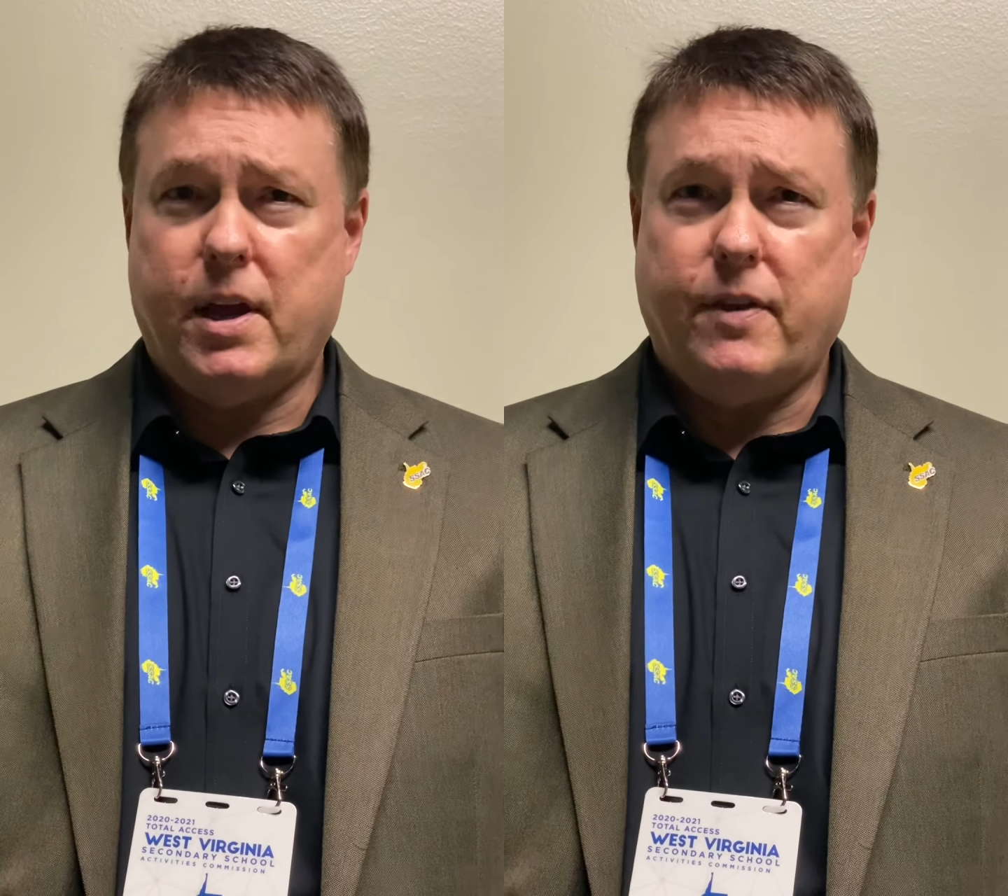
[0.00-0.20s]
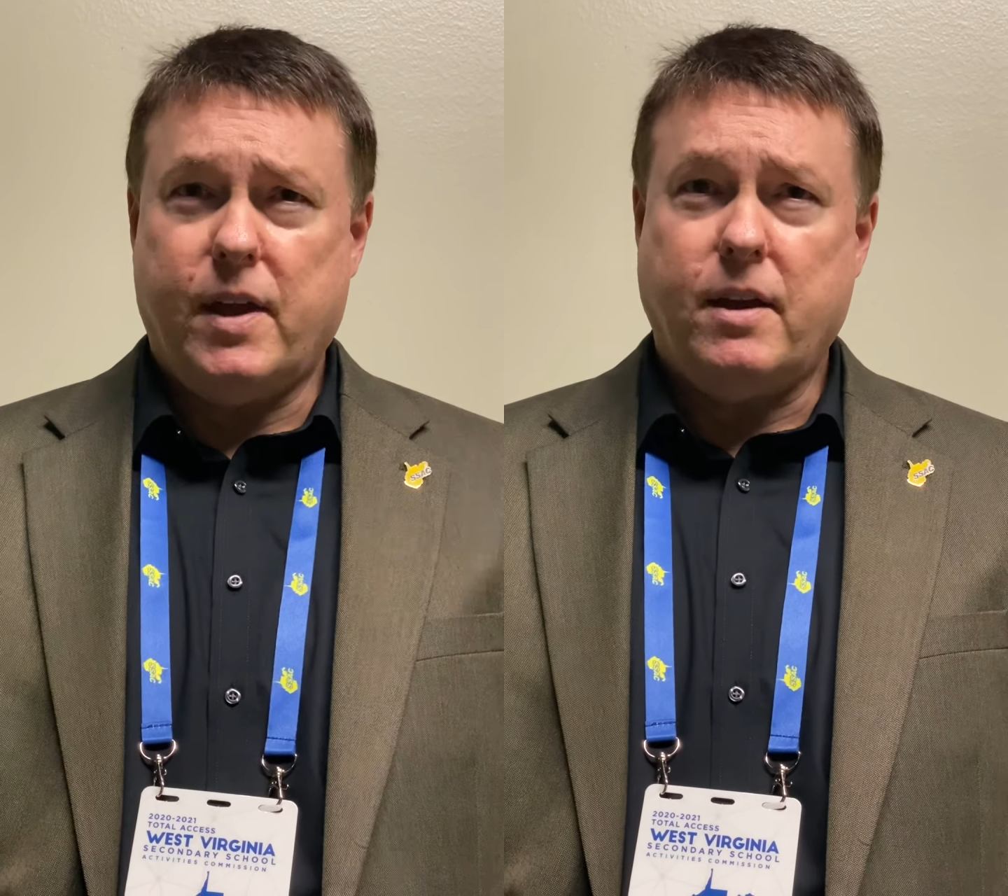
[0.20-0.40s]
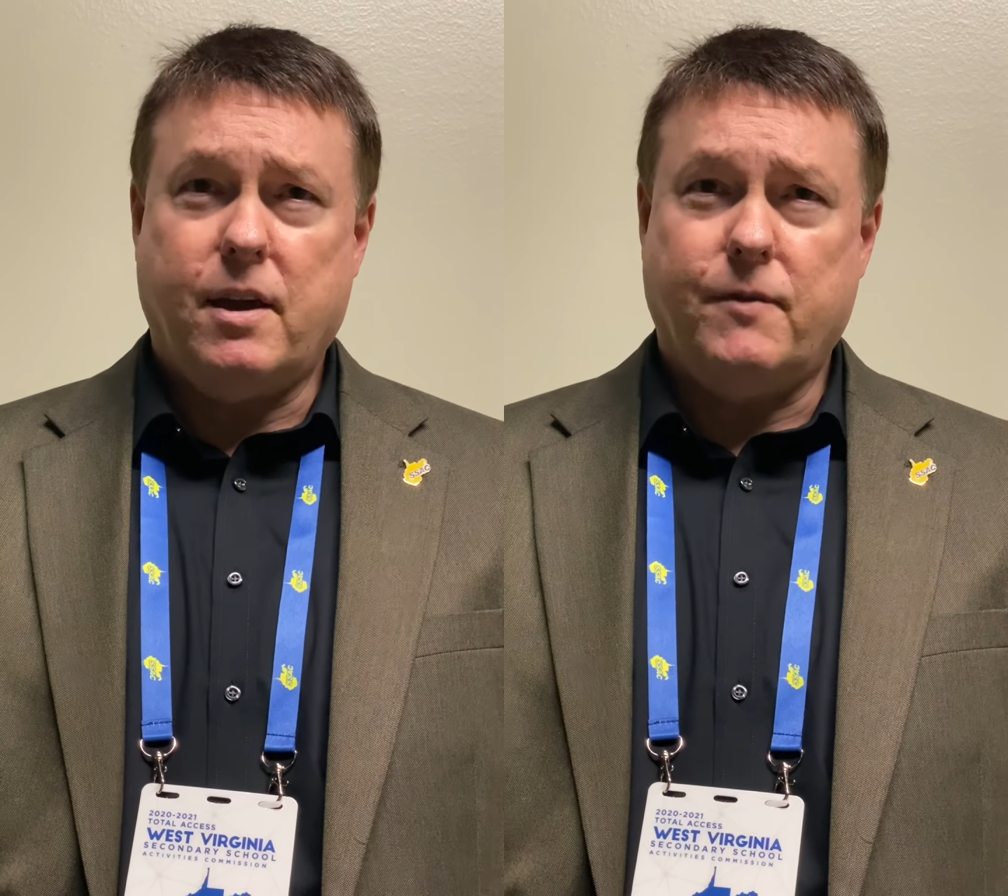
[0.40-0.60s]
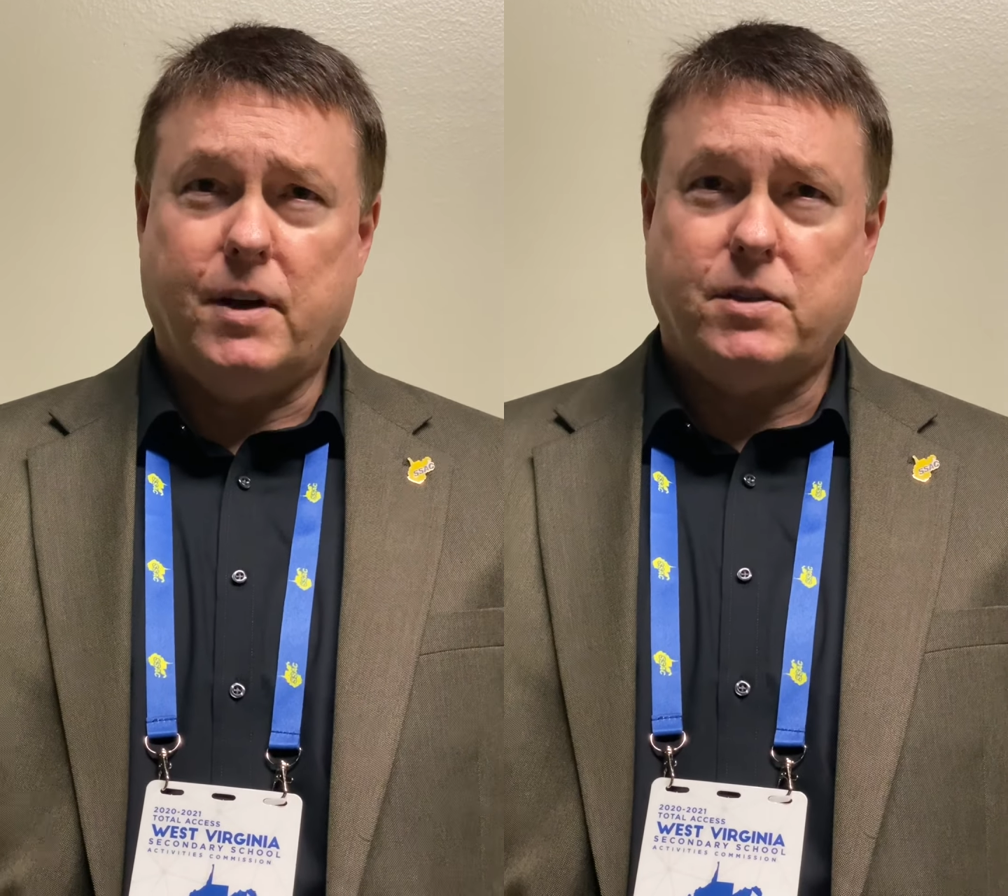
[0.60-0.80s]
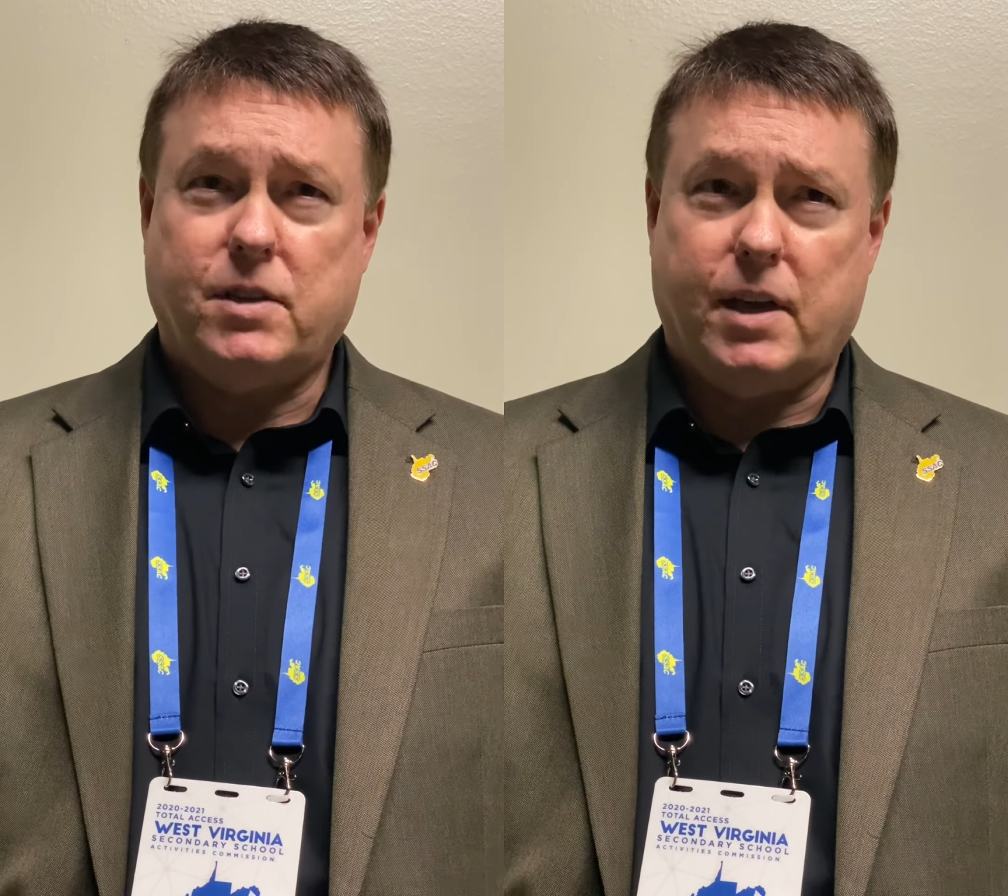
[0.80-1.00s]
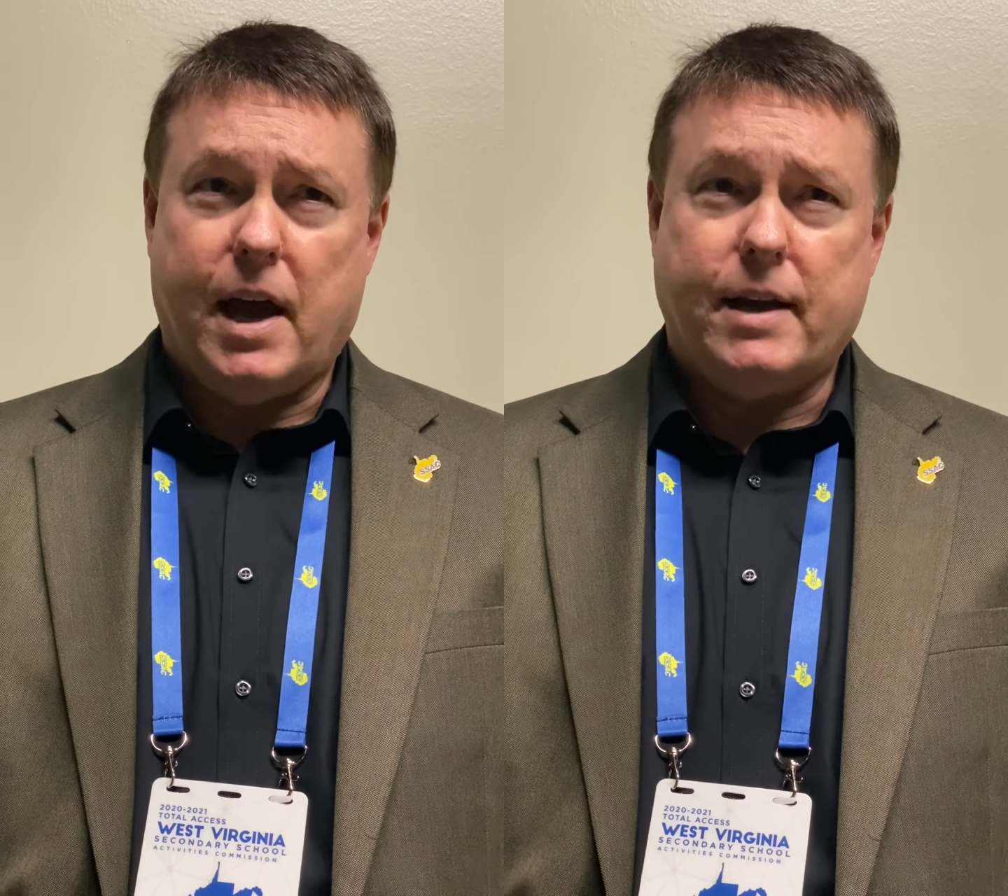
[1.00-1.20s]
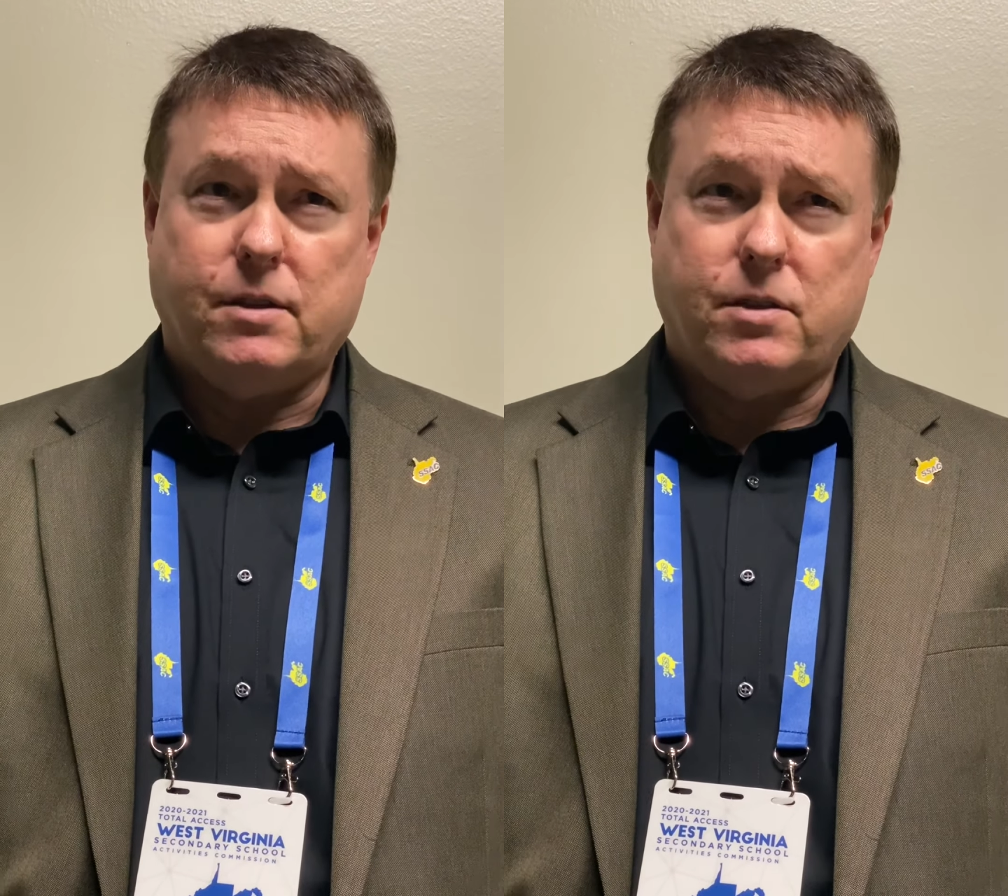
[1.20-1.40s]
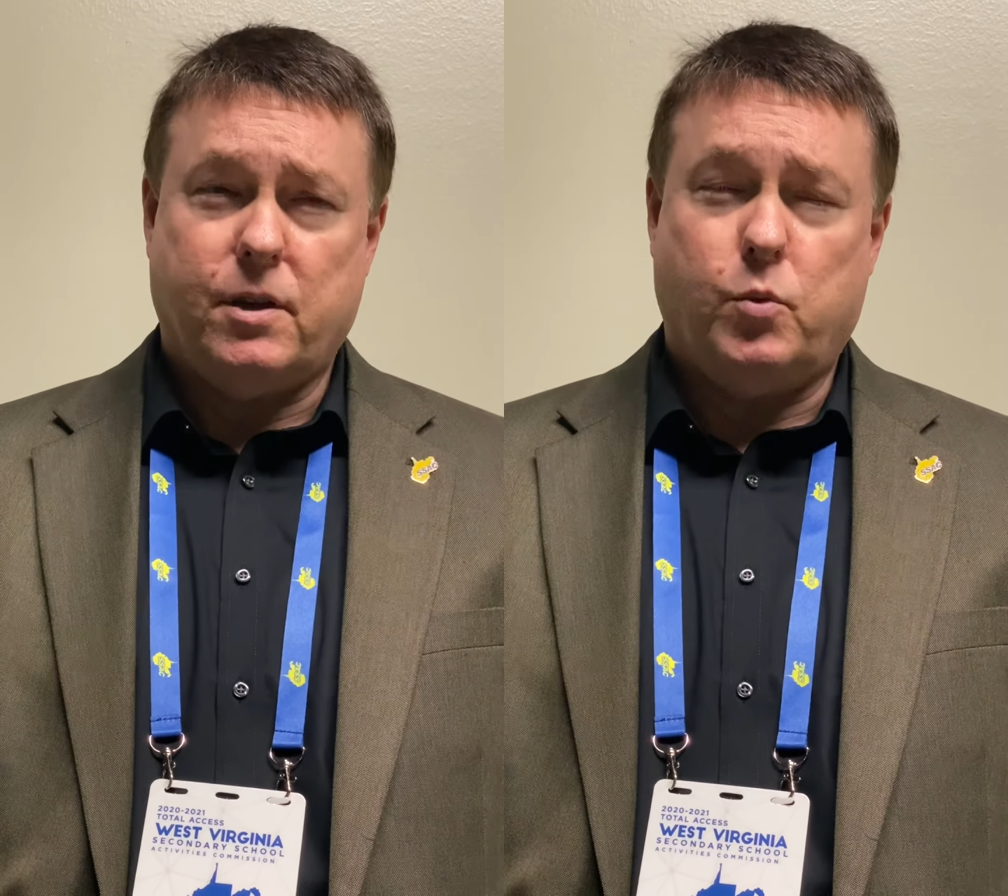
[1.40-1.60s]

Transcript: and they give us the guidance,